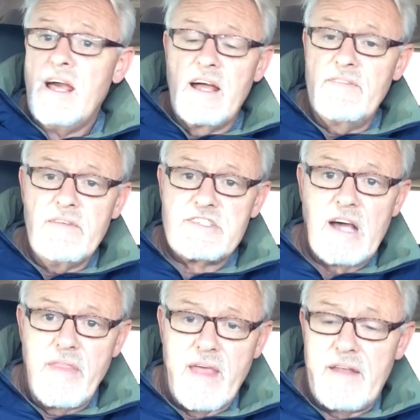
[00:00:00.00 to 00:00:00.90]
I've never
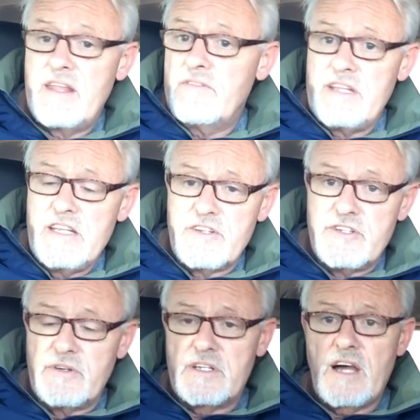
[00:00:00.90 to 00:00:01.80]
done that, never needed
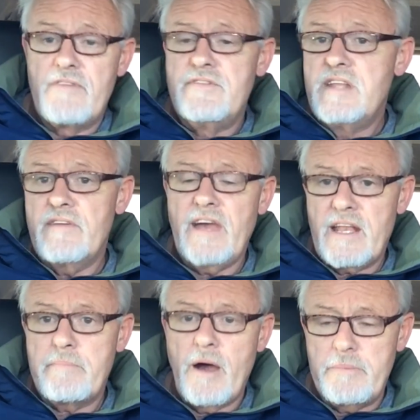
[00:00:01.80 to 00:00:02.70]
to do it. I've never had
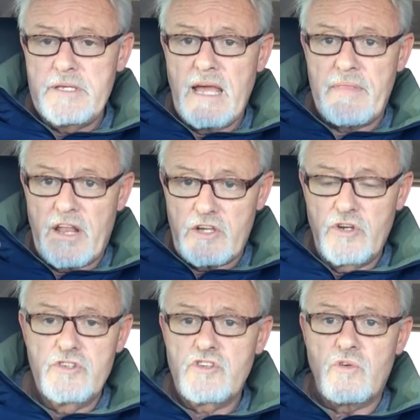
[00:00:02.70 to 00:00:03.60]
a puppy yet that I
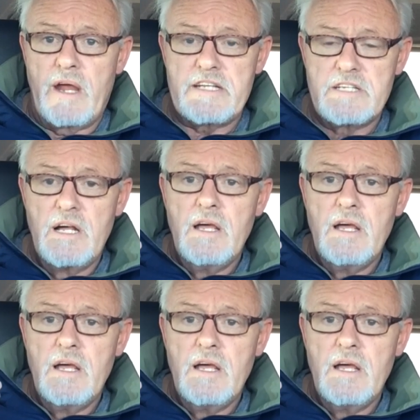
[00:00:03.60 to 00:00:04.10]
couldn't correct